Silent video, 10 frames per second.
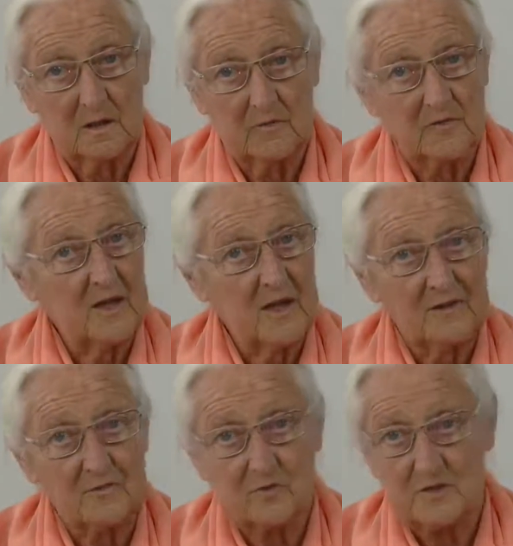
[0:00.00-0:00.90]
of the
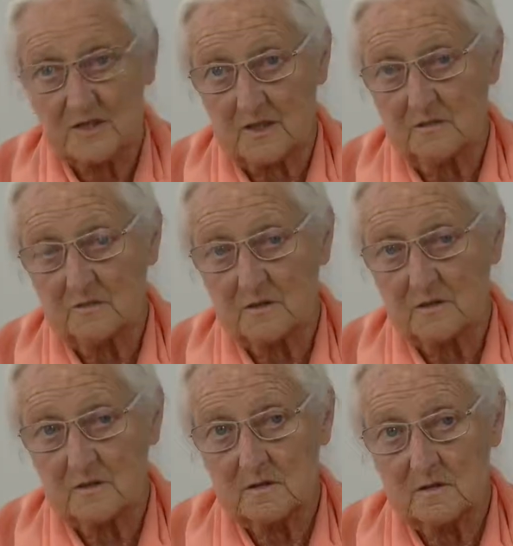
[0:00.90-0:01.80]
end result